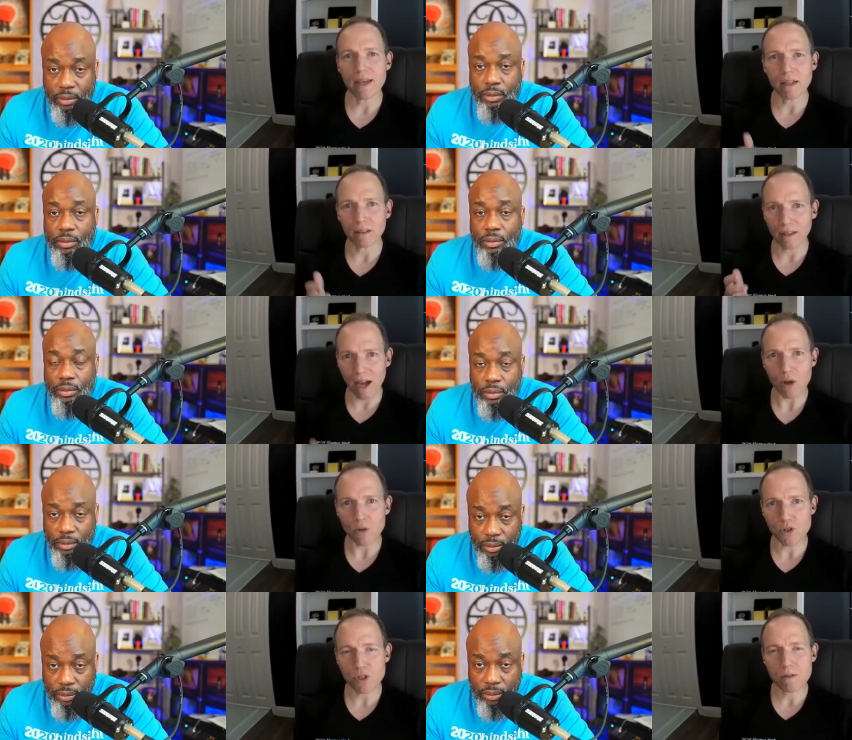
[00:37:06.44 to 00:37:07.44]
Speaker 1: it
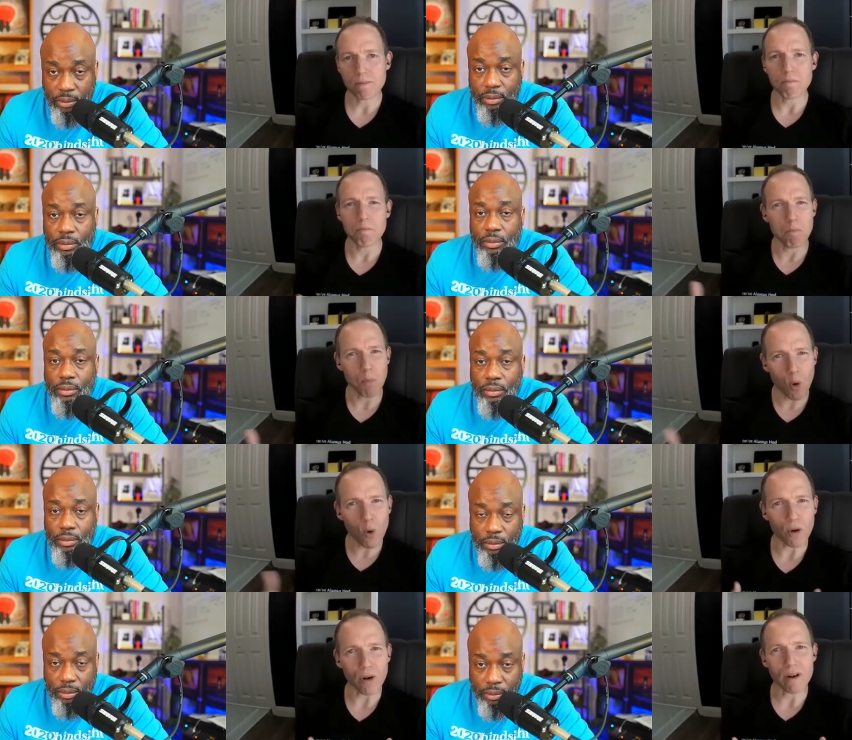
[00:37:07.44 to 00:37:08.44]
allows
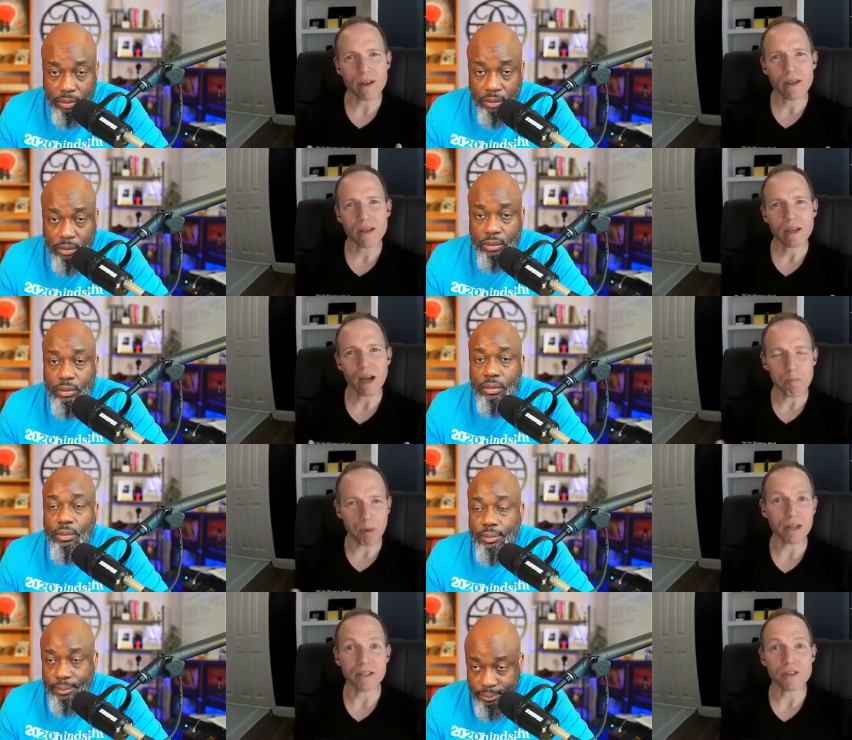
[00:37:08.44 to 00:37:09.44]
more
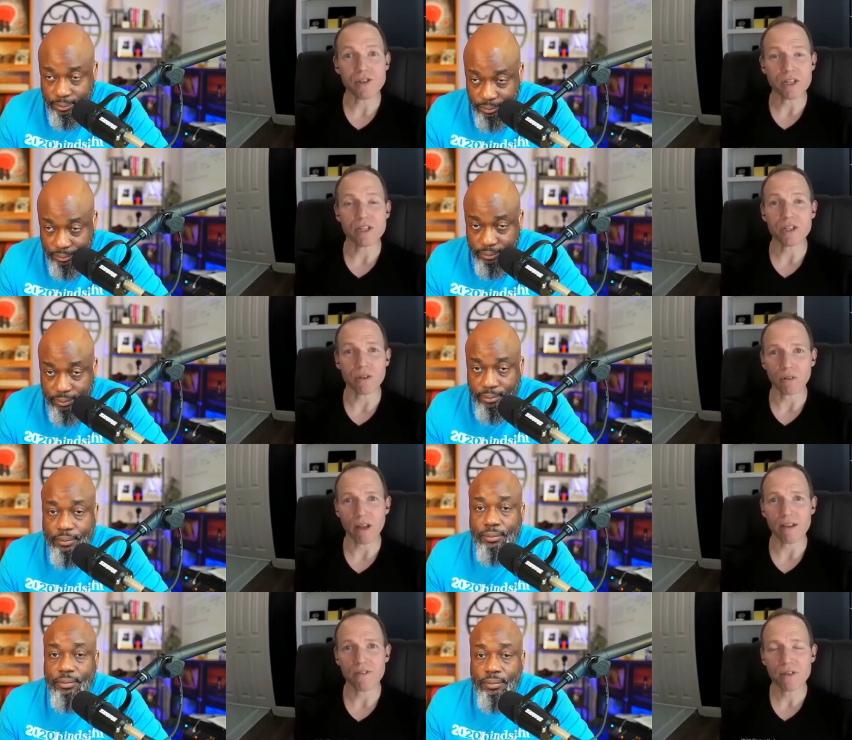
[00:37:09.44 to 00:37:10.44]
abundance into your
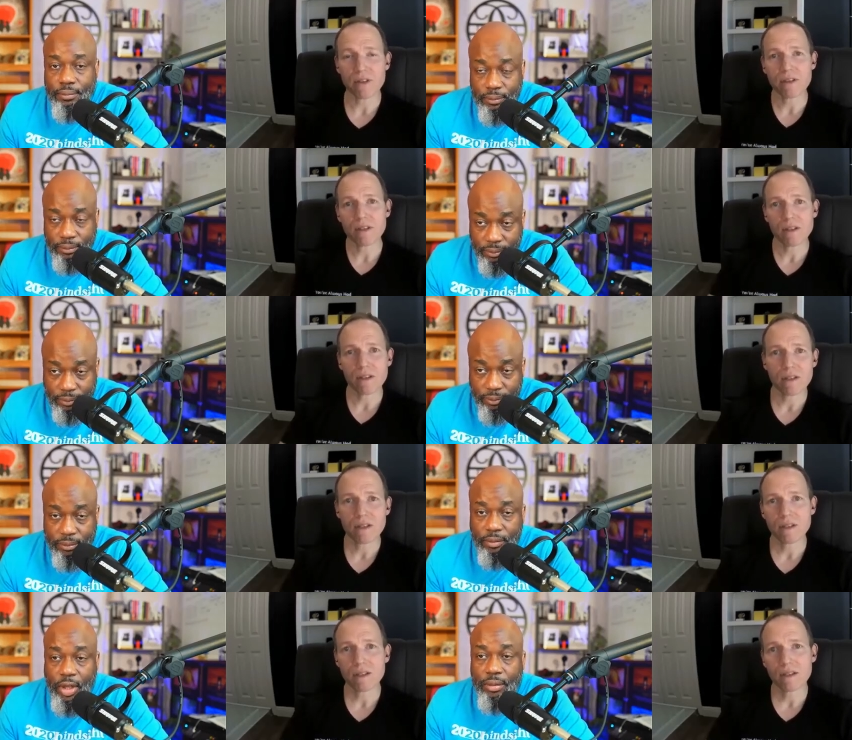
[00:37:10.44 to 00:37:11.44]
life.
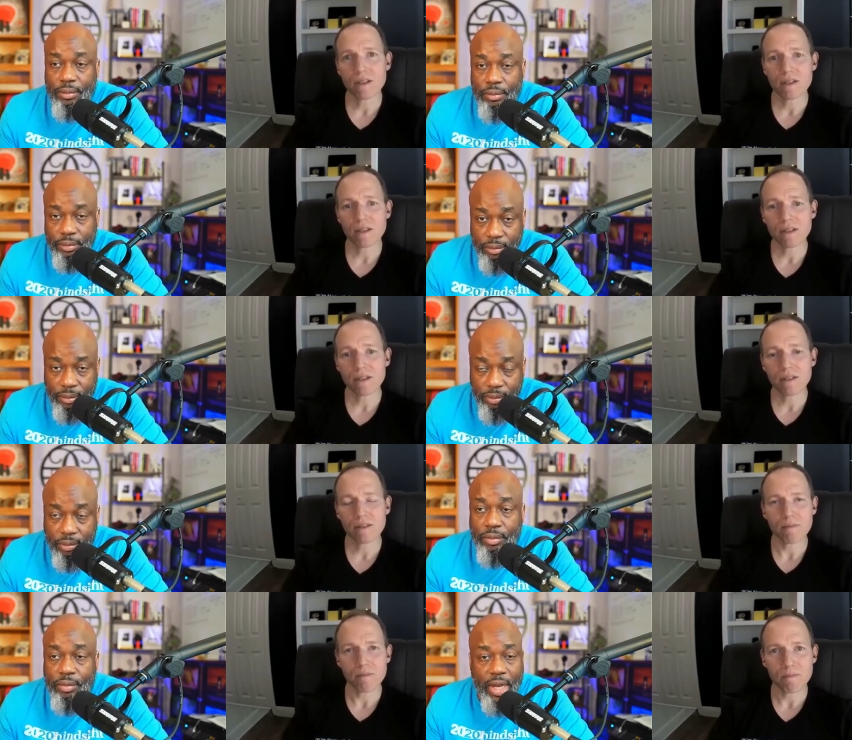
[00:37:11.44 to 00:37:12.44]
Yeah.
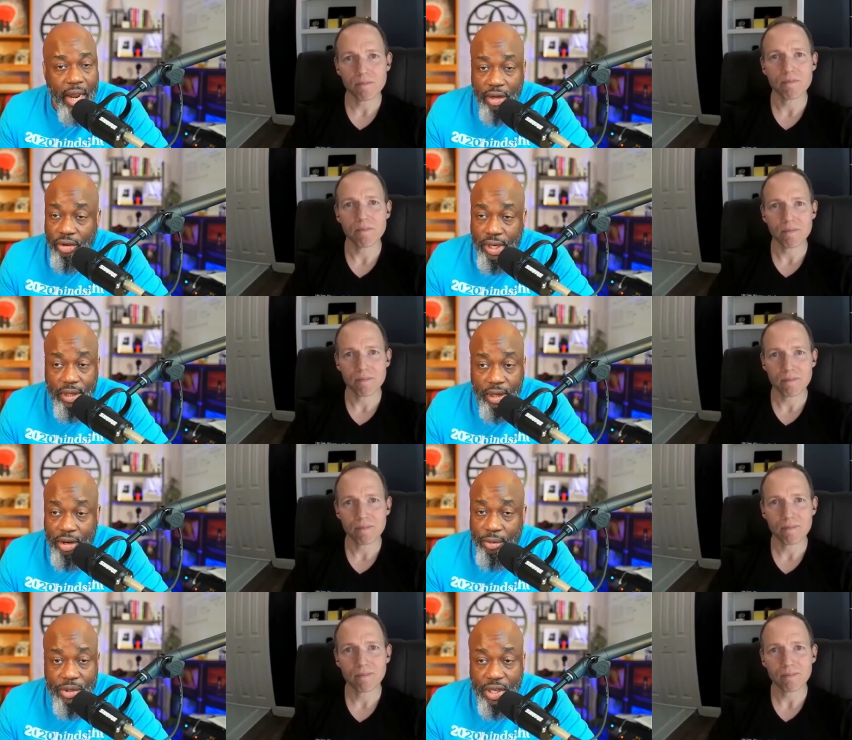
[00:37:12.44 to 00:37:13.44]
Speaker 2: I agree
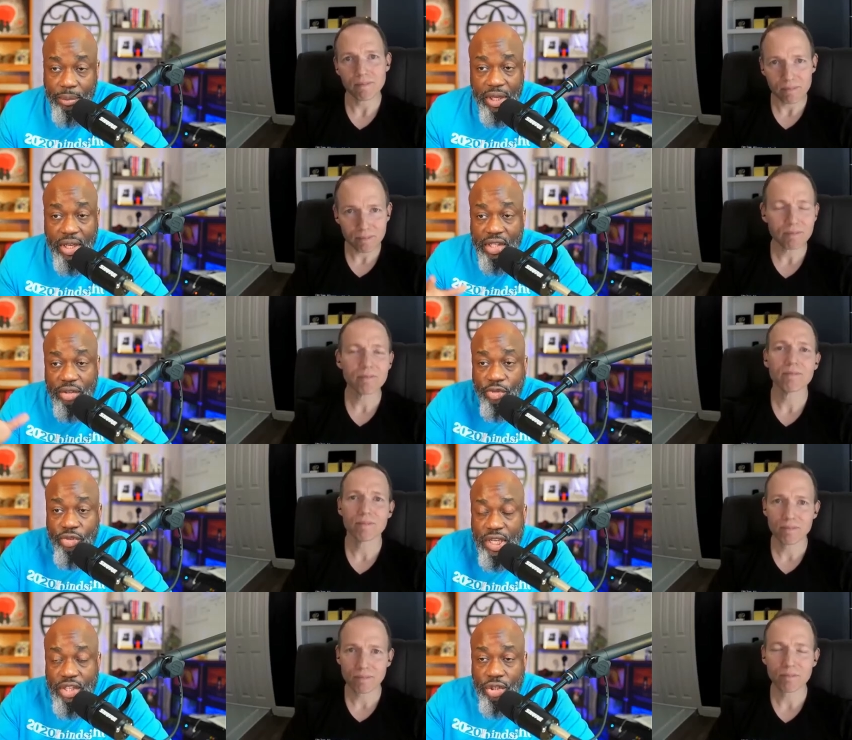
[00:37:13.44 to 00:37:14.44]
100% because it
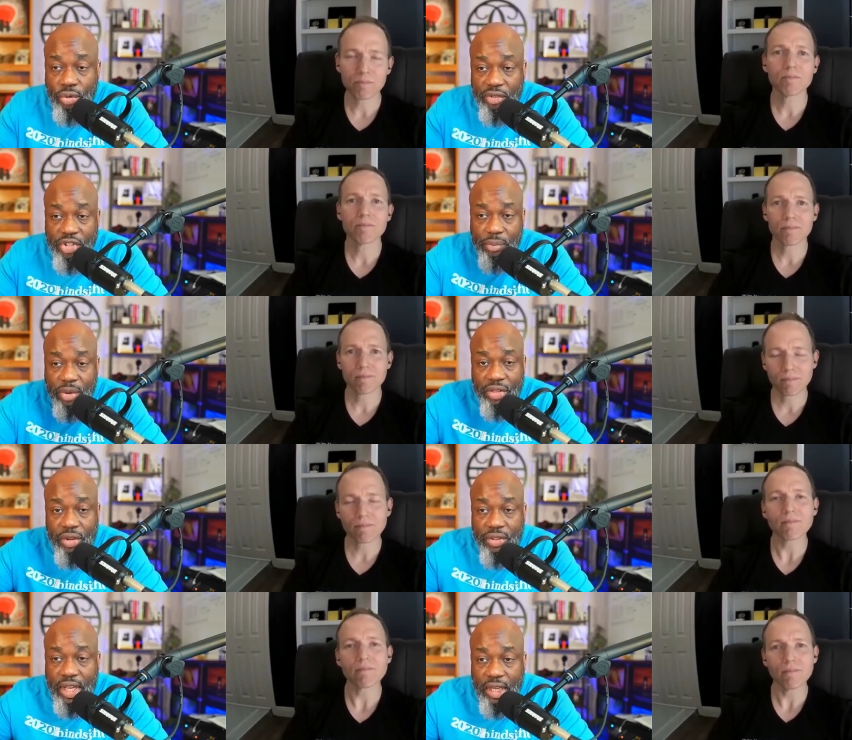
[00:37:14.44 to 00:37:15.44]
frees you of some other
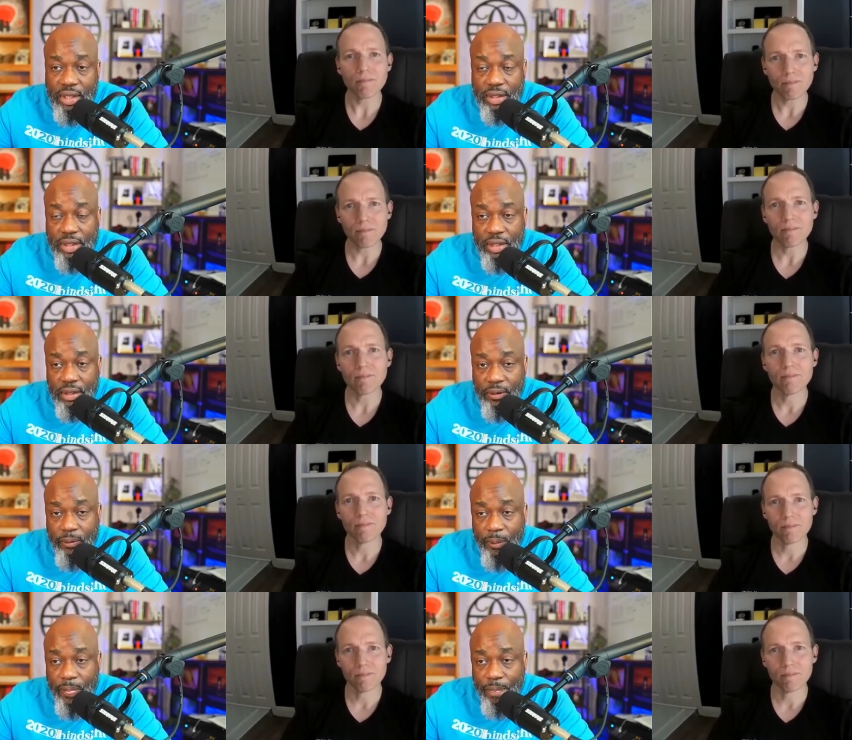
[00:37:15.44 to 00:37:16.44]
things.
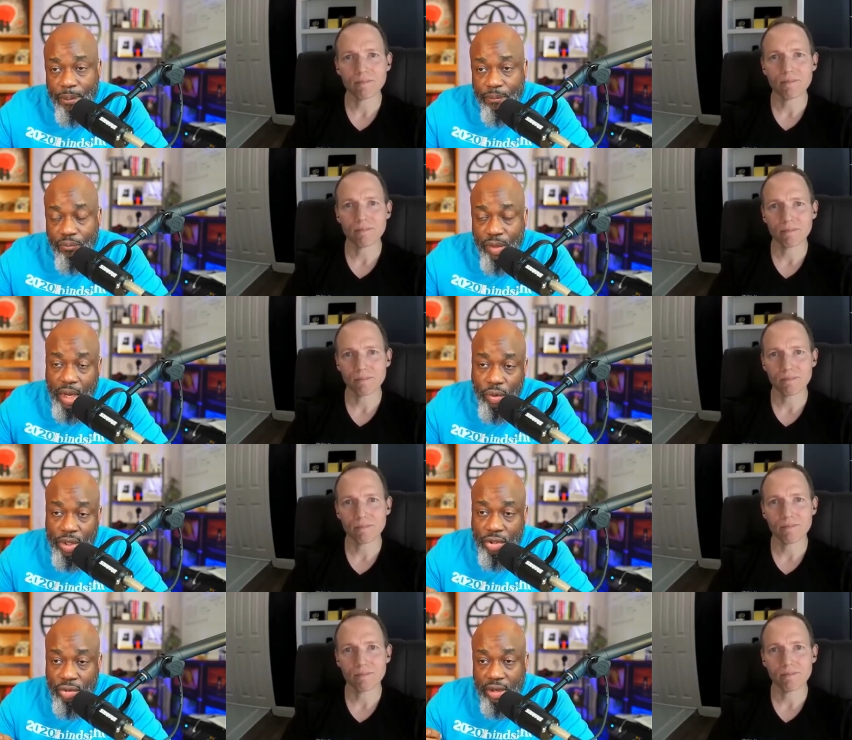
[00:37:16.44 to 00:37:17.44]
And
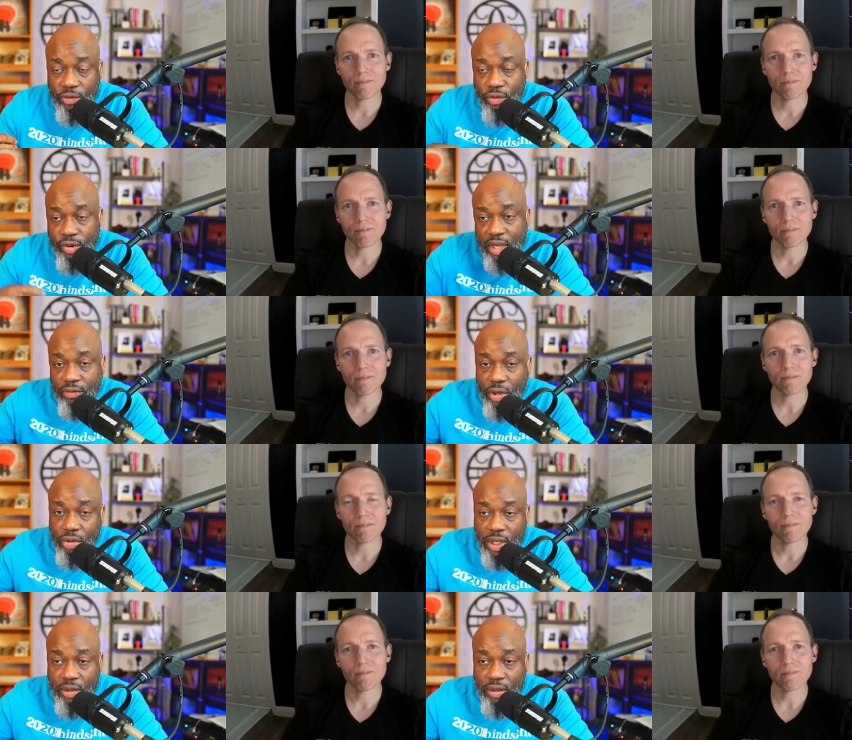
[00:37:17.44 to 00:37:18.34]
once you get freed of those other